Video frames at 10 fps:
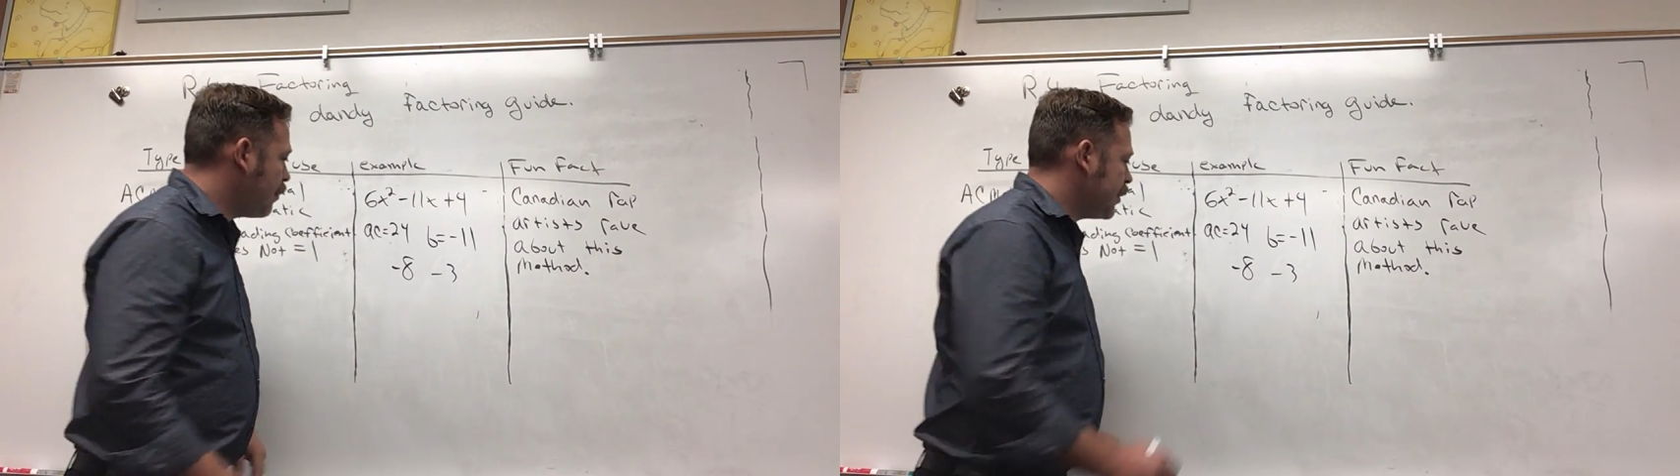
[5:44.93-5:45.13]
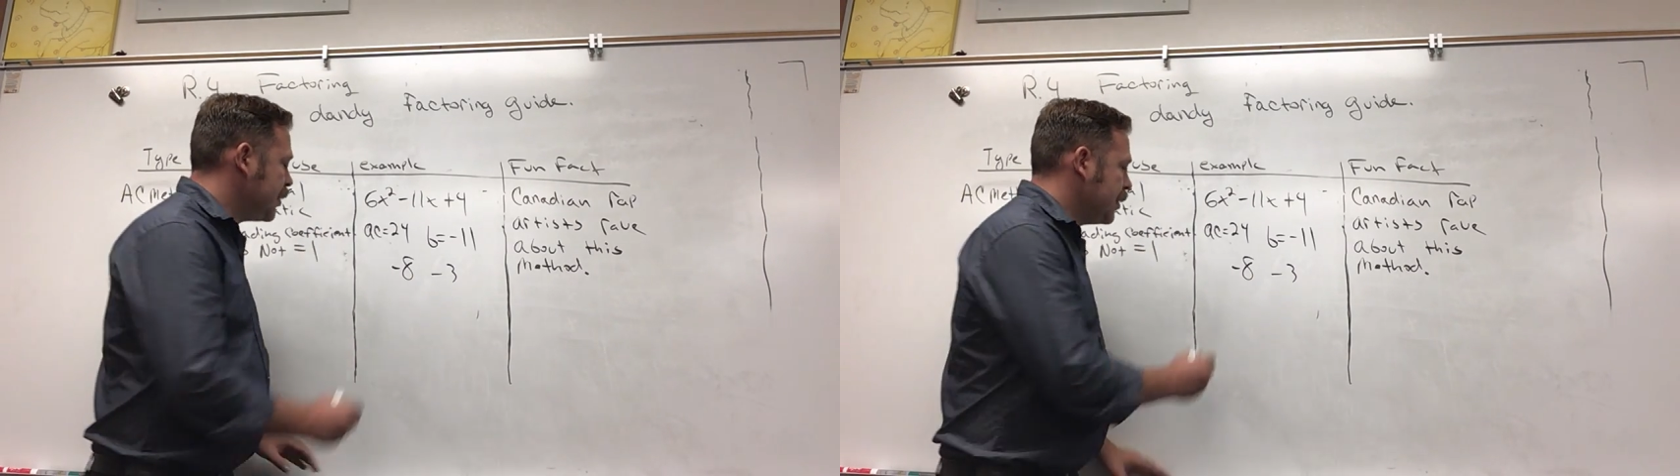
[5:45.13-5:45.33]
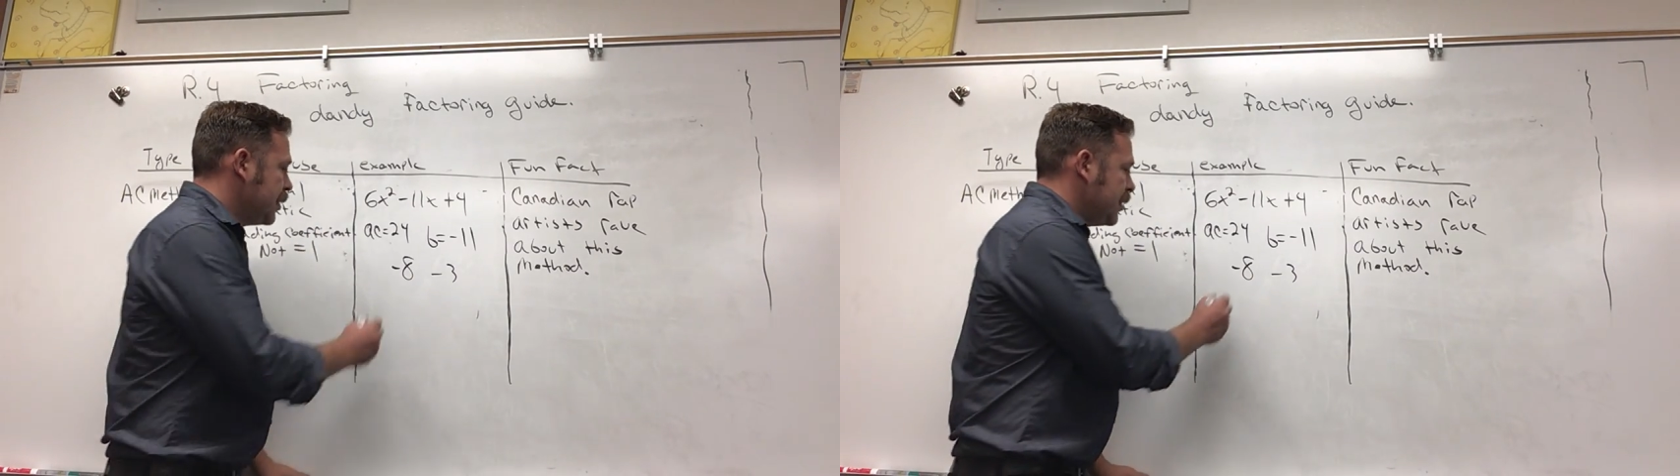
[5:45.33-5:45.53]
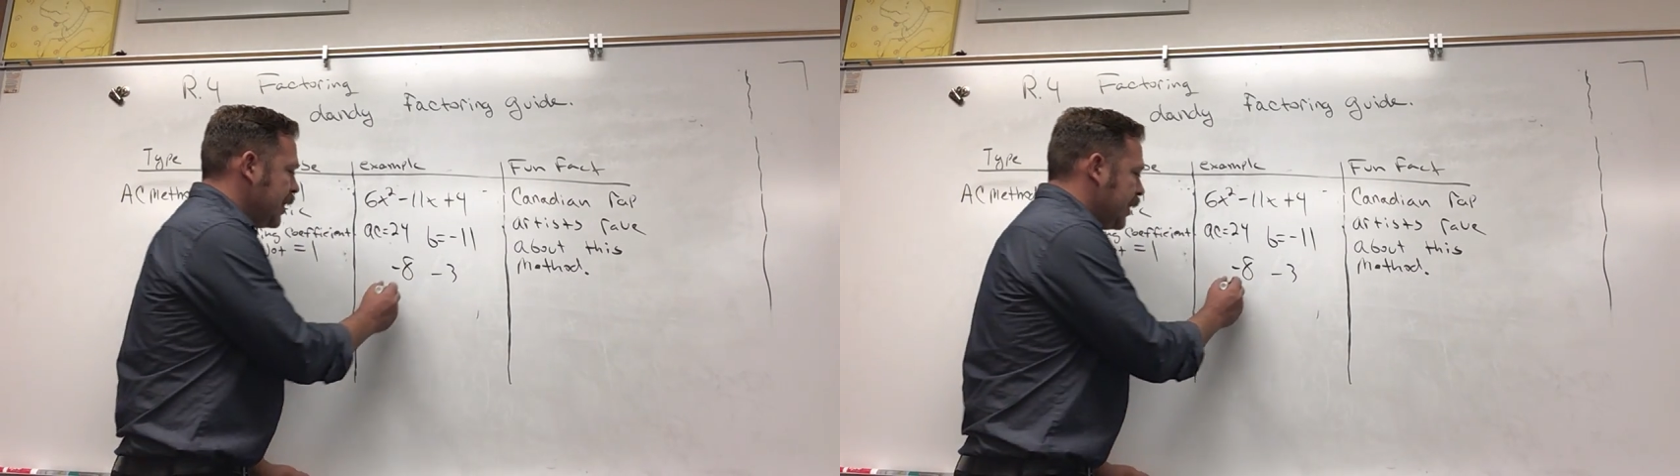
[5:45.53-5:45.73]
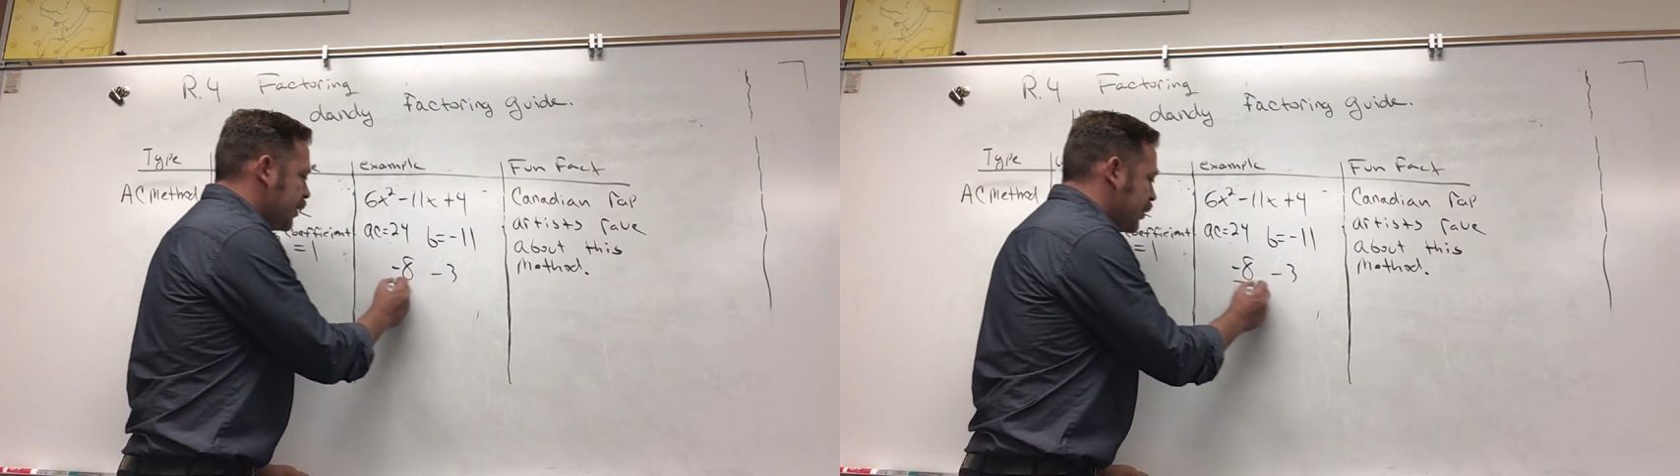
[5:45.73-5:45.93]
which is
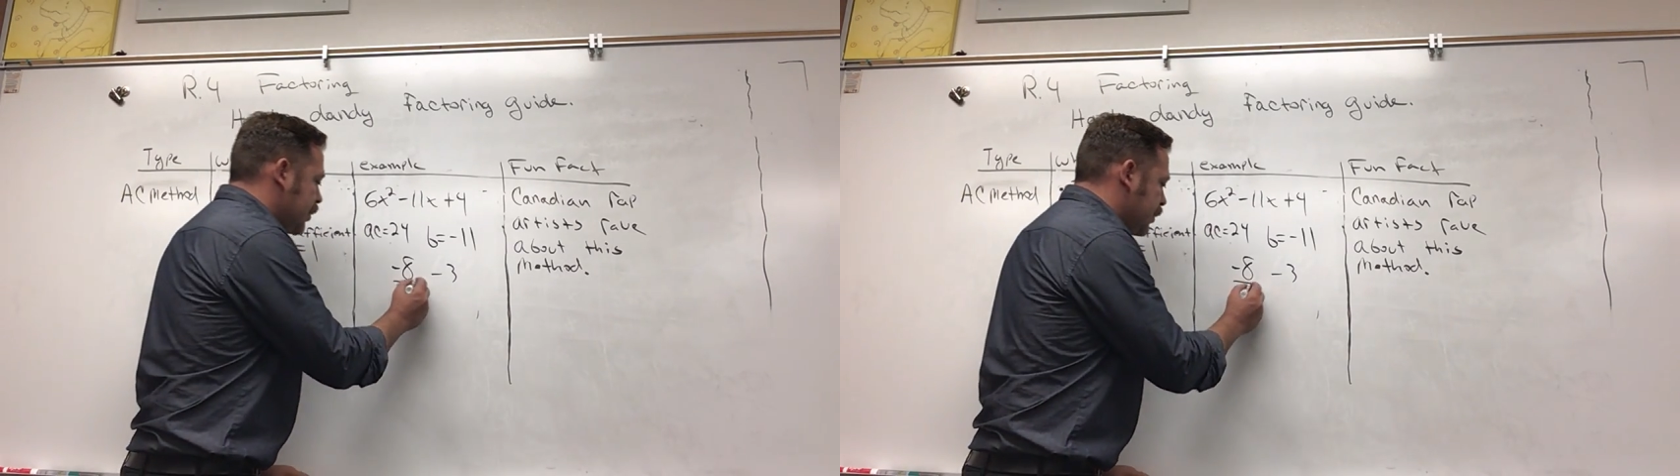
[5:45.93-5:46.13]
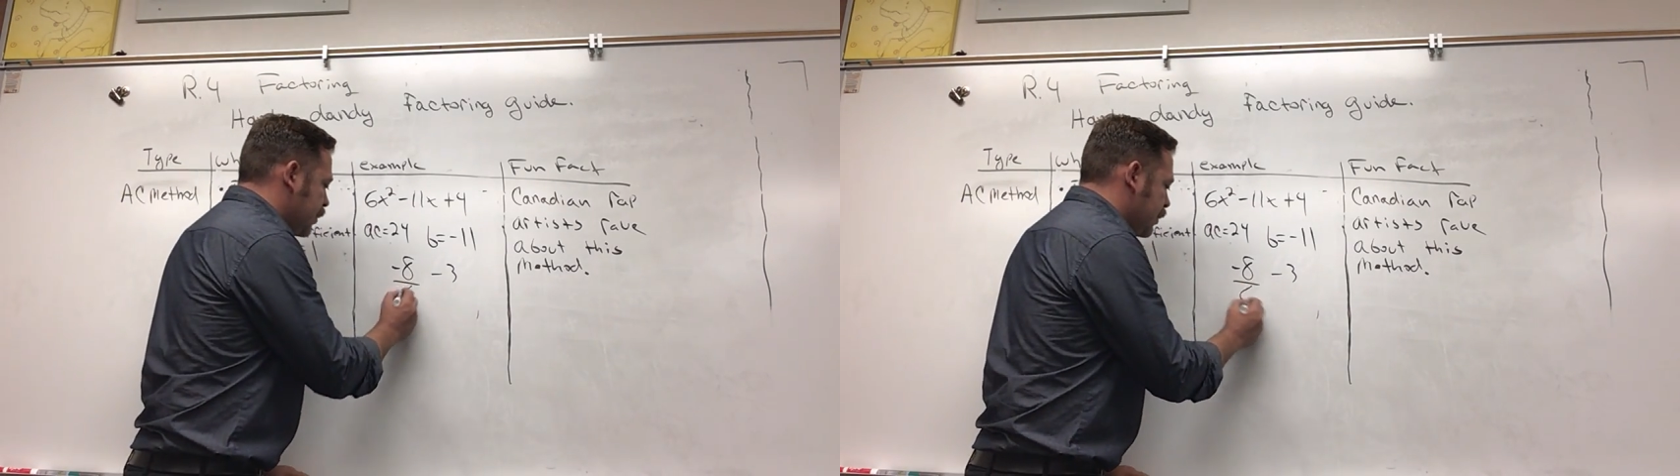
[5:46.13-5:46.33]
6.